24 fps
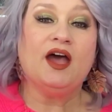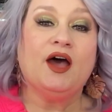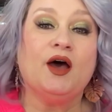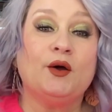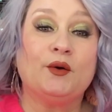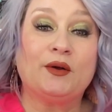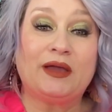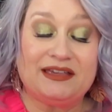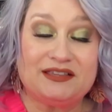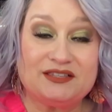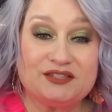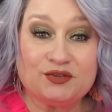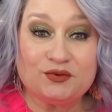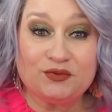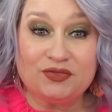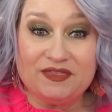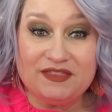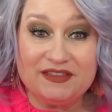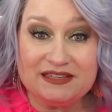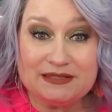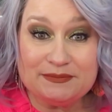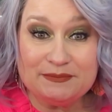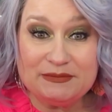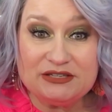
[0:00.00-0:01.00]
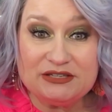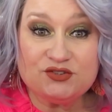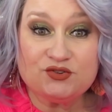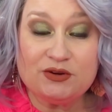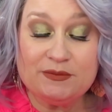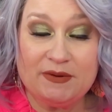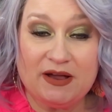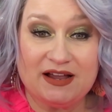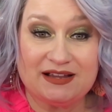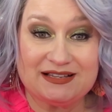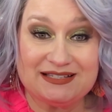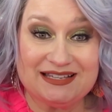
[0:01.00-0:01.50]
Okay, so this mystery
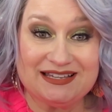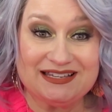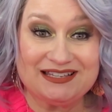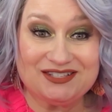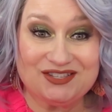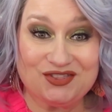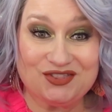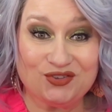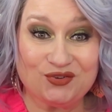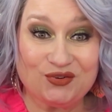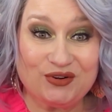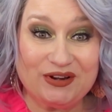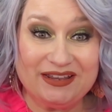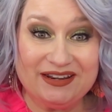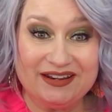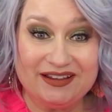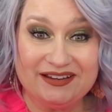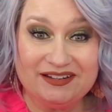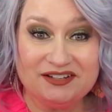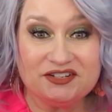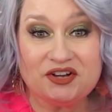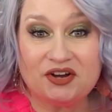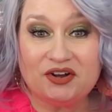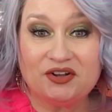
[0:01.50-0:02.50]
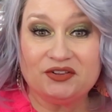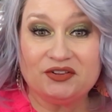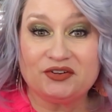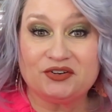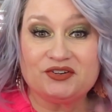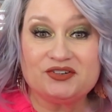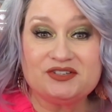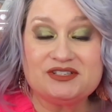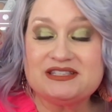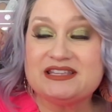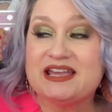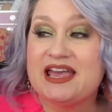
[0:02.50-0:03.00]
box is
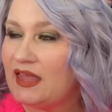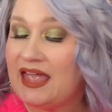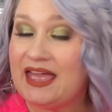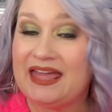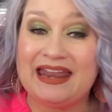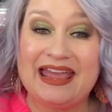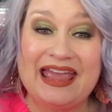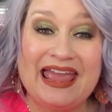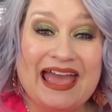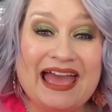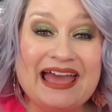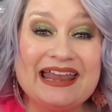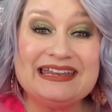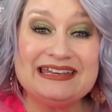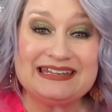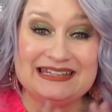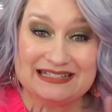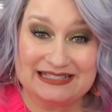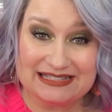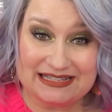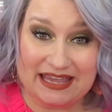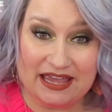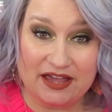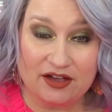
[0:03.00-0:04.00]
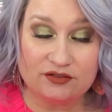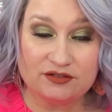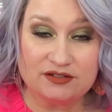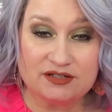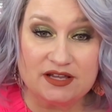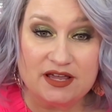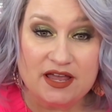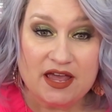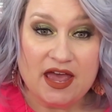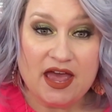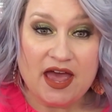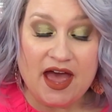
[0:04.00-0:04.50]
$39 and I had a discount
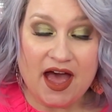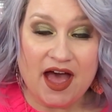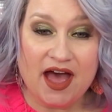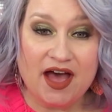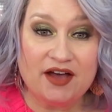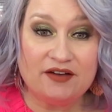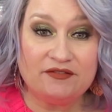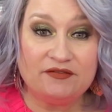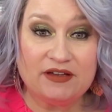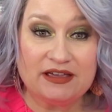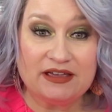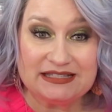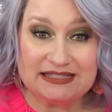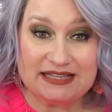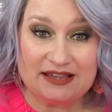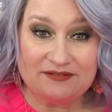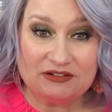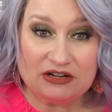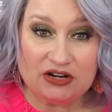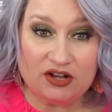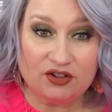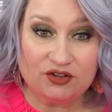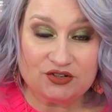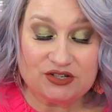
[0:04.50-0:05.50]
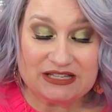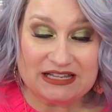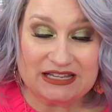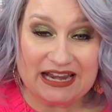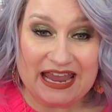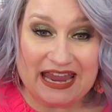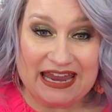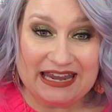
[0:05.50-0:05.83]
of $7.80.